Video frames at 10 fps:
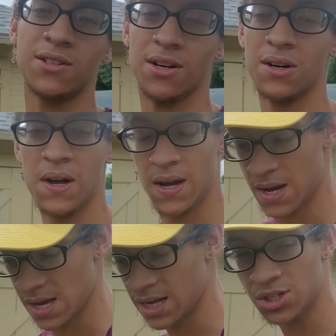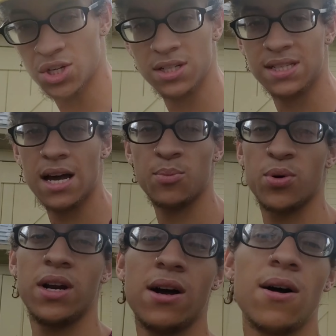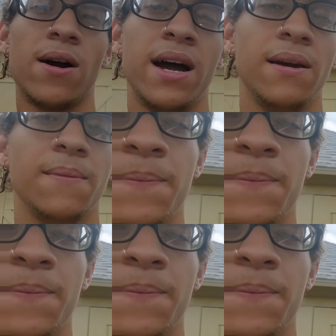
So it should sound pretty all right.